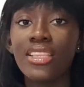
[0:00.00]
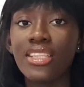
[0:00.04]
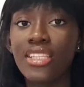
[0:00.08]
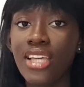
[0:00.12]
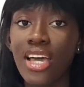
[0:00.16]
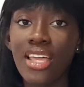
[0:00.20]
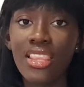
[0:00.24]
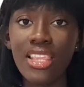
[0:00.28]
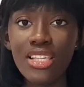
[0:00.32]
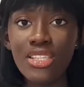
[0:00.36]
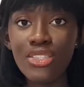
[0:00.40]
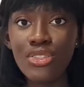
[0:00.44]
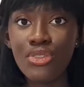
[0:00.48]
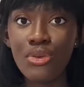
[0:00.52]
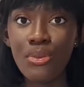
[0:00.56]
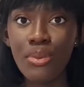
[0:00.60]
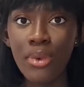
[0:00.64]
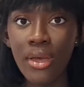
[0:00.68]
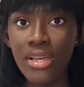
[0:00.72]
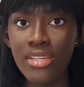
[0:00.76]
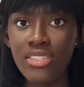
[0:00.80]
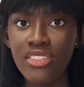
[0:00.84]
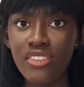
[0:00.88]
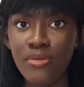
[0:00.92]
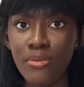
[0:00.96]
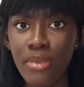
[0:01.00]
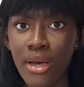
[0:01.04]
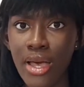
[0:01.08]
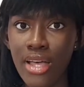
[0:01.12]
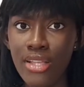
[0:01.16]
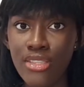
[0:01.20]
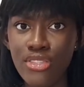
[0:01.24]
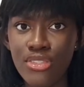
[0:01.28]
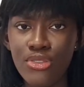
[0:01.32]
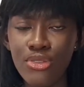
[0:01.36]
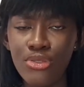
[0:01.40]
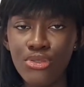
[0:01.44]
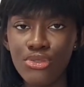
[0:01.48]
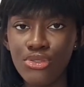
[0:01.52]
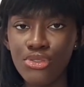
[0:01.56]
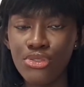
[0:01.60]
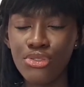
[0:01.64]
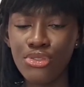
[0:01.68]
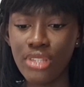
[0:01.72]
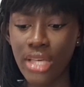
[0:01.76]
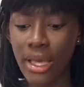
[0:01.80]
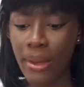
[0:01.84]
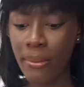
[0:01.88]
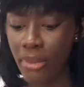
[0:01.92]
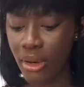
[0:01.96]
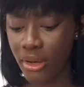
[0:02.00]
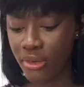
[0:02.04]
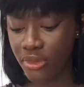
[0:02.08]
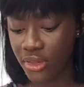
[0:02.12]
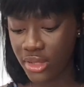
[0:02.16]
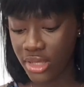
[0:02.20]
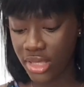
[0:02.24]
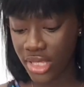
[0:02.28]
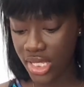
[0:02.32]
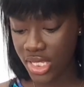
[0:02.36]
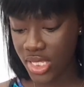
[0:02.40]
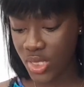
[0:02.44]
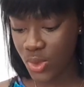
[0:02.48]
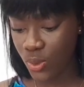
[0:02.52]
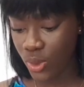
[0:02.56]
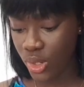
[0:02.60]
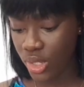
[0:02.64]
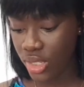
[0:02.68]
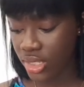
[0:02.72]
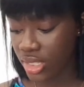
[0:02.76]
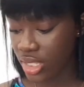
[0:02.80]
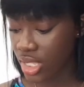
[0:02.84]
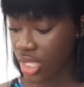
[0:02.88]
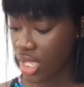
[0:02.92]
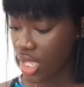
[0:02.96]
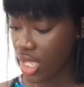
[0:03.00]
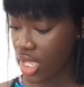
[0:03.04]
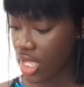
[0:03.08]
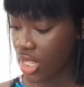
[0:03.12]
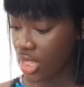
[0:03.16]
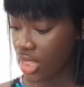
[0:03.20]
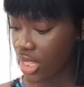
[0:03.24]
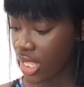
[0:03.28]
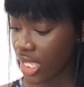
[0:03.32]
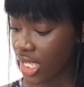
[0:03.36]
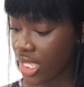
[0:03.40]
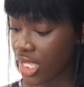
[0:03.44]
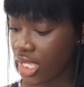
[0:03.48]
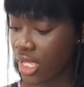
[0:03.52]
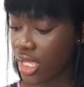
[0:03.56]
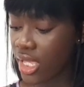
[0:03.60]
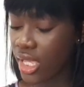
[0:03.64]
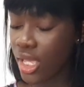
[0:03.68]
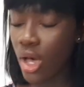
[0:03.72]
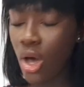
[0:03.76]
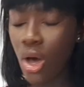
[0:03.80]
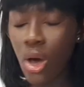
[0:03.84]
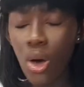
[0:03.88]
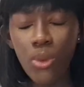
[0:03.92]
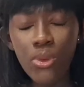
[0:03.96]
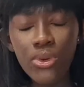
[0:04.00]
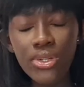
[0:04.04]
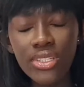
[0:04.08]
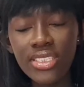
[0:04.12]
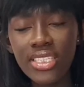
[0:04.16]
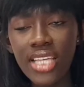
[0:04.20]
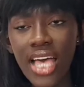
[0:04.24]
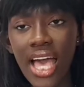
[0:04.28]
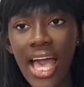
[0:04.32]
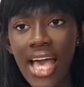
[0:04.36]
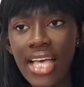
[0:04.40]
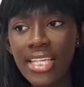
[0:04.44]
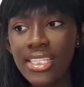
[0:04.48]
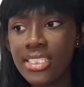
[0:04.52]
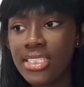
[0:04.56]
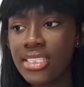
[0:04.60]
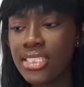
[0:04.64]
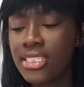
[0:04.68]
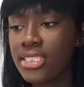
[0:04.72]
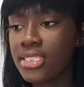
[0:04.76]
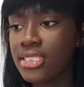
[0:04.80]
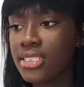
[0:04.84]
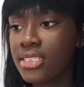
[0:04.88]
The other 2 pairs of pants don't do that, but for this one, like, it always has